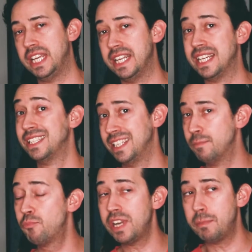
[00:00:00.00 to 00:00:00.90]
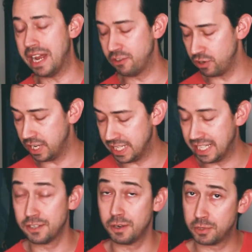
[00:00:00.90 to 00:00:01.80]
end, because it is pretty patronizing,
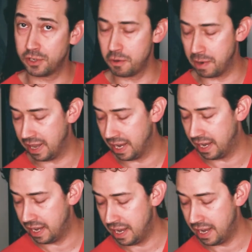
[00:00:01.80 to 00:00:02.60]
so I'm sorry about that.